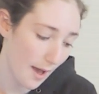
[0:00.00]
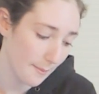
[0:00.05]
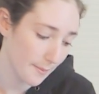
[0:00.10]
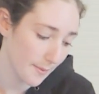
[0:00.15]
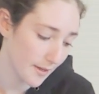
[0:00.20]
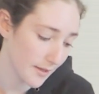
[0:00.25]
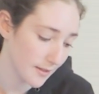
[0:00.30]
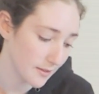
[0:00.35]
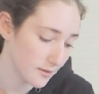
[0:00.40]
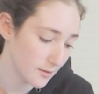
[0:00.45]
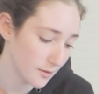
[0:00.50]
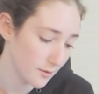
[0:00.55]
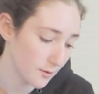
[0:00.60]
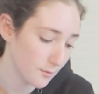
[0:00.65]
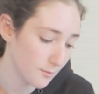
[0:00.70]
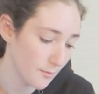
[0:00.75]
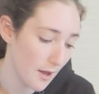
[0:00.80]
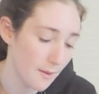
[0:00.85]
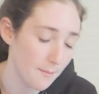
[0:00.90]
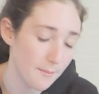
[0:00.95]
I'm gonna
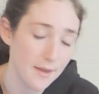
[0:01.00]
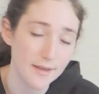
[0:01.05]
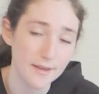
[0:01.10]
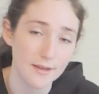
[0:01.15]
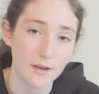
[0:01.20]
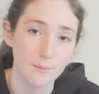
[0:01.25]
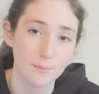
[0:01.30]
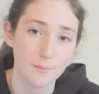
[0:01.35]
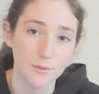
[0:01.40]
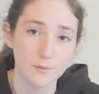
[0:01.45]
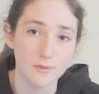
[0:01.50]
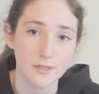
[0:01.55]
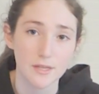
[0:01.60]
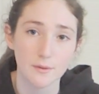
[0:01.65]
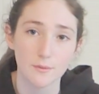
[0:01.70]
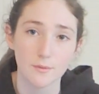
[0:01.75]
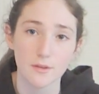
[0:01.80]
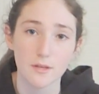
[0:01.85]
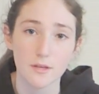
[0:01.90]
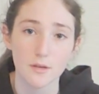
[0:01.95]
do my makeup
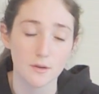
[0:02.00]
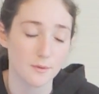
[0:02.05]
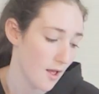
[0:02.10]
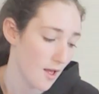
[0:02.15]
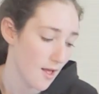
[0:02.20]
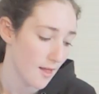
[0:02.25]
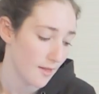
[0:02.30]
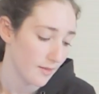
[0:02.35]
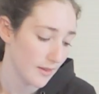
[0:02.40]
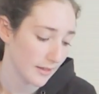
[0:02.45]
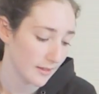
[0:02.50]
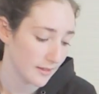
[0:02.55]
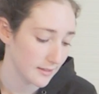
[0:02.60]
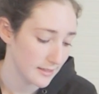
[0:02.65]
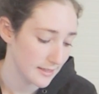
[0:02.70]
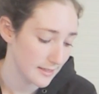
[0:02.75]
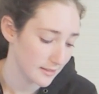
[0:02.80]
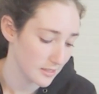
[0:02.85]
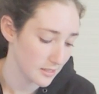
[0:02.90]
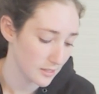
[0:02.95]
routine with you.
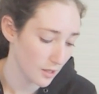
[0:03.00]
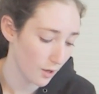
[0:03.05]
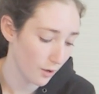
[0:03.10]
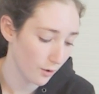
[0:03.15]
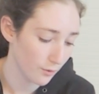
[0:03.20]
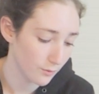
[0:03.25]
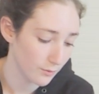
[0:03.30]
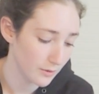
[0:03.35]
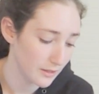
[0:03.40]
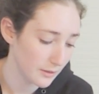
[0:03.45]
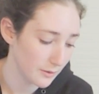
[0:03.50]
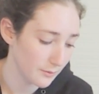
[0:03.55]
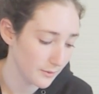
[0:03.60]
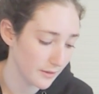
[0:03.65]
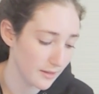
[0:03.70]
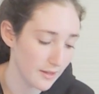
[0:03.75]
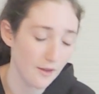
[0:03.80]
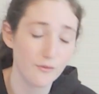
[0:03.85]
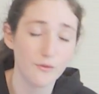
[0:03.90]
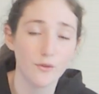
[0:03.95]
Luckily, this is all really,
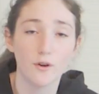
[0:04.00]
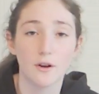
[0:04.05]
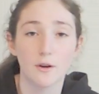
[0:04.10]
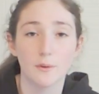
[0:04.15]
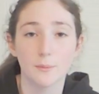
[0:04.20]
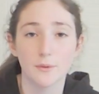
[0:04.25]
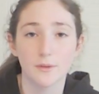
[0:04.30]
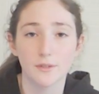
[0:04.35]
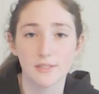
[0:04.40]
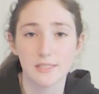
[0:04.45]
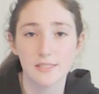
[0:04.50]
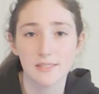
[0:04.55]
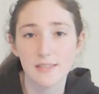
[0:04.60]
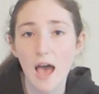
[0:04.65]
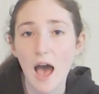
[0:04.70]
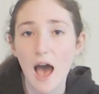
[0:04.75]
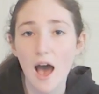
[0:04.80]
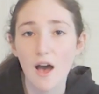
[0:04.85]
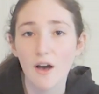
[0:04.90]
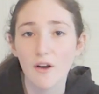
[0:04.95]
really affordable
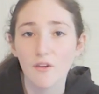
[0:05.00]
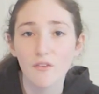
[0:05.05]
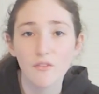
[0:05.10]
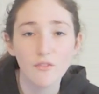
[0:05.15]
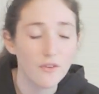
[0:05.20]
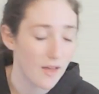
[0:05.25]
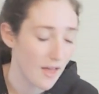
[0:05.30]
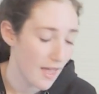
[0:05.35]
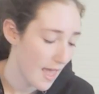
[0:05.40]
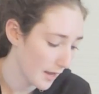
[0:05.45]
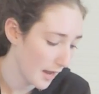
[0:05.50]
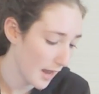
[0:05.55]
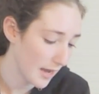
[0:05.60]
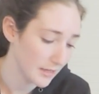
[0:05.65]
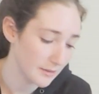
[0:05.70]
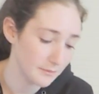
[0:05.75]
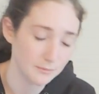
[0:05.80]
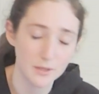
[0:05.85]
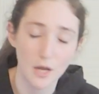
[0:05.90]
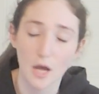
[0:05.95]
stuff.
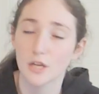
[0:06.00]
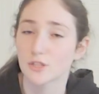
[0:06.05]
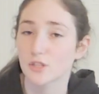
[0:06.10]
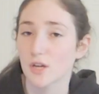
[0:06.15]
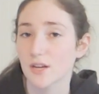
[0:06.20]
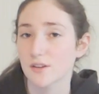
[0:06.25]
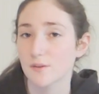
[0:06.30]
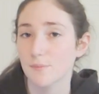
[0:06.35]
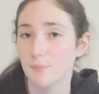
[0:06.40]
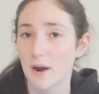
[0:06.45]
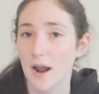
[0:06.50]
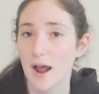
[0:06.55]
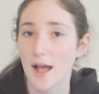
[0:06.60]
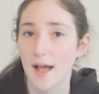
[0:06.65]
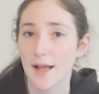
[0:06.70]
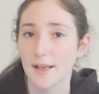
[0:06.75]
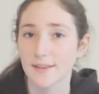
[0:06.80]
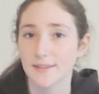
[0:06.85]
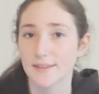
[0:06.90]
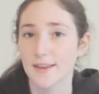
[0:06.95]
I'm not trying to
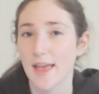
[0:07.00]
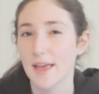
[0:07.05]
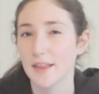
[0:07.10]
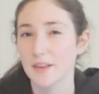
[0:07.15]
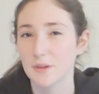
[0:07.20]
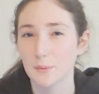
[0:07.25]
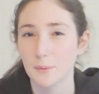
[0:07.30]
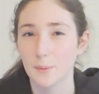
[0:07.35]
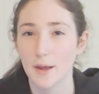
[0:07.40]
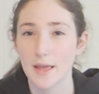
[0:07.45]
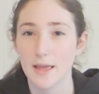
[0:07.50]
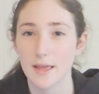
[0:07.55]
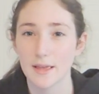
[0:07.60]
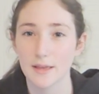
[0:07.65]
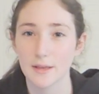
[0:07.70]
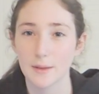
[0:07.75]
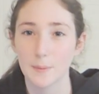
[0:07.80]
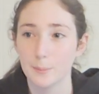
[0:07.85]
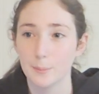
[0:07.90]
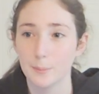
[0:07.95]
brag in any
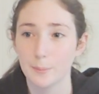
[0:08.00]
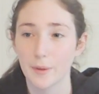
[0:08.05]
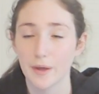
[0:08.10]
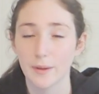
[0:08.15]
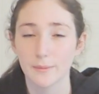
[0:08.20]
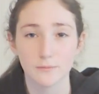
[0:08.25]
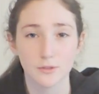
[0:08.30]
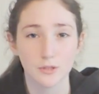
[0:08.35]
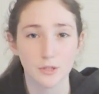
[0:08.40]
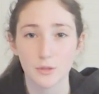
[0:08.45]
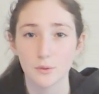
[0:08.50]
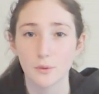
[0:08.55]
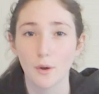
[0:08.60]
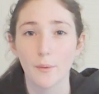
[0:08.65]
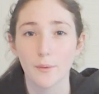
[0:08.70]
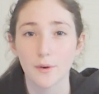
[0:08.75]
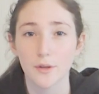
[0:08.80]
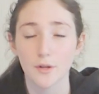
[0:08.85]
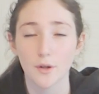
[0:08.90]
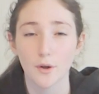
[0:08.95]
way. I'm sure you
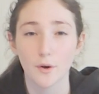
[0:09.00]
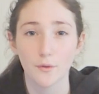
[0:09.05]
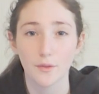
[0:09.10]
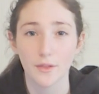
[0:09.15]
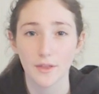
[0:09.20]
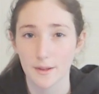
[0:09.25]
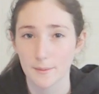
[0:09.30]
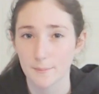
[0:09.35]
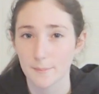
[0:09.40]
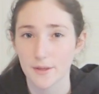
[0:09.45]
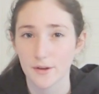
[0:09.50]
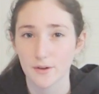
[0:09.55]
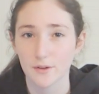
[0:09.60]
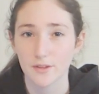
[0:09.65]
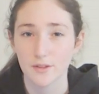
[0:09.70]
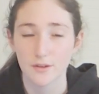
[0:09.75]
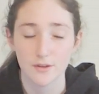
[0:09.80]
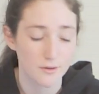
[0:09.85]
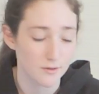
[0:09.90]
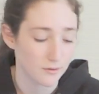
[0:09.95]
already know that I'm better
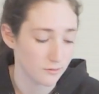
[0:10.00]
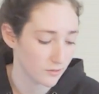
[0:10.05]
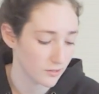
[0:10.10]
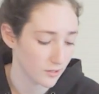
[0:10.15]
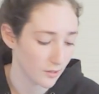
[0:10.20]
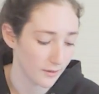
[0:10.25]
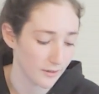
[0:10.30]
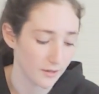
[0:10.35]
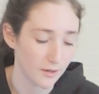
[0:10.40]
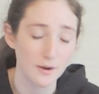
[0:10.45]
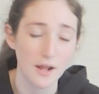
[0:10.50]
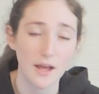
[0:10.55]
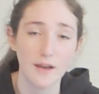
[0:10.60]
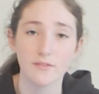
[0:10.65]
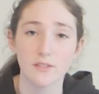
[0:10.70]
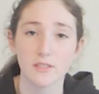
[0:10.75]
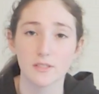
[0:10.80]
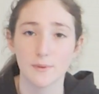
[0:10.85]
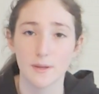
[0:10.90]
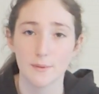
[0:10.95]
than you, so I don't
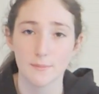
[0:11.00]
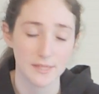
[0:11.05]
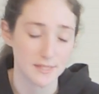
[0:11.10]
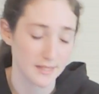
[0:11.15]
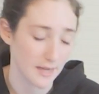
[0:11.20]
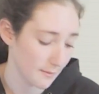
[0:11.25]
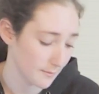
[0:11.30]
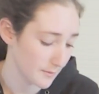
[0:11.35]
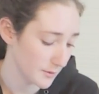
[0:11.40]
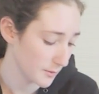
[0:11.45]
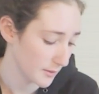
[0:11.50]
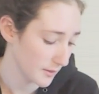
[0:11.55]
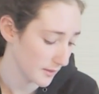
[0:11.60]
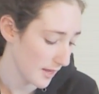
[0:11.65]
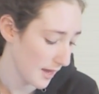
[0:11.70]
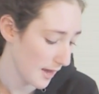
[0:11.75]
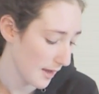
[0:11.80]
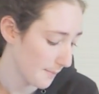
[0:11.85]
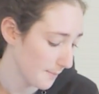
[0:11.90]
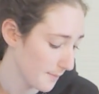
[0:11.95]
have to spend my time doing
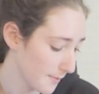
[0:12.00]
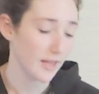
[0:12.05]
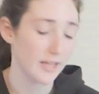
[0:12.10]
that.